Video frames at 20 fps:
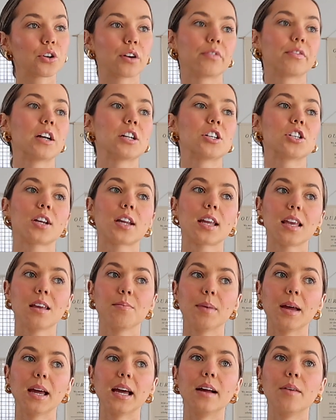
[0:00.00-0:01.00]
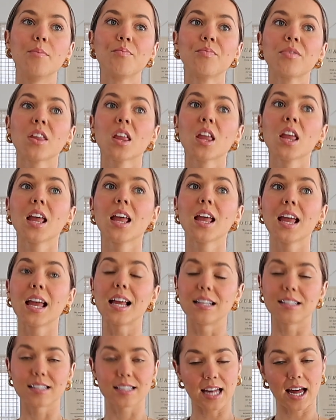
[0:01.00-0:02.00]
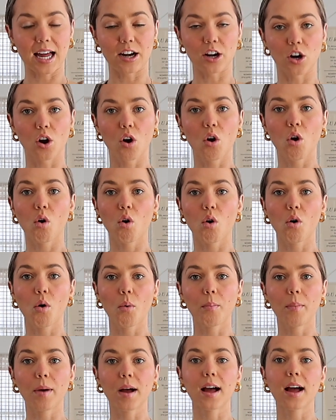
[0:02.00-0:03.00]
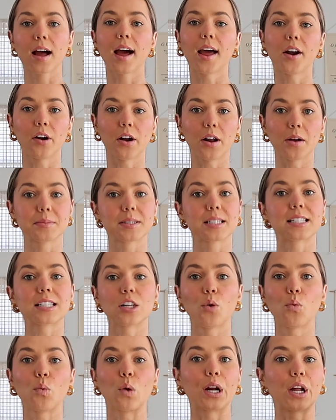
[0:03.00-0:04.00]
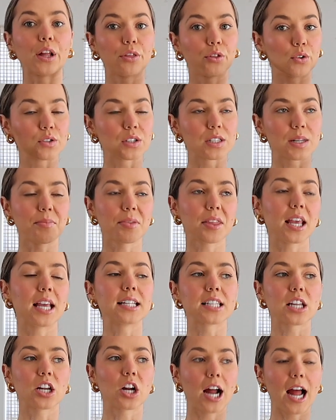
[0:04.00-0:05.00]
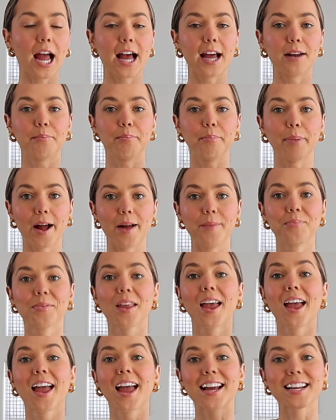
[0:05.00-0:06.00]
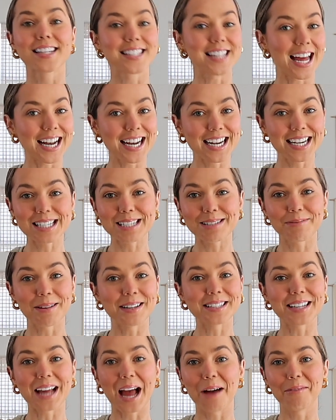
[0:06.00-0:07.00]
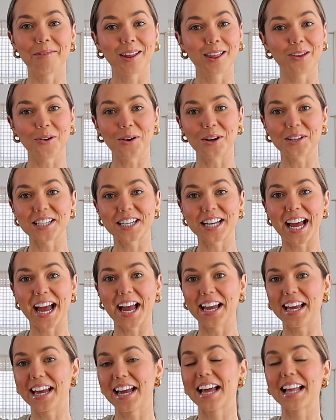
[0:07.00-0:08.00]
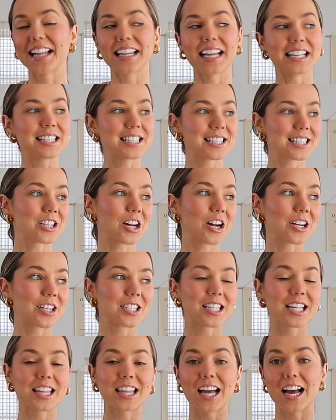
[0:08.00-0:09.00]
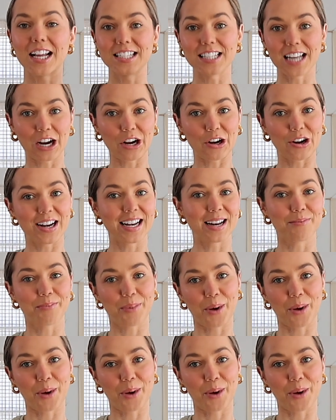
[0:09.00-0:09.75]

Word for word: or if I should keep it inside our home. I don't know, I'm still working through some things in our head, but excited to spend time with you all today, and let's start the undecorating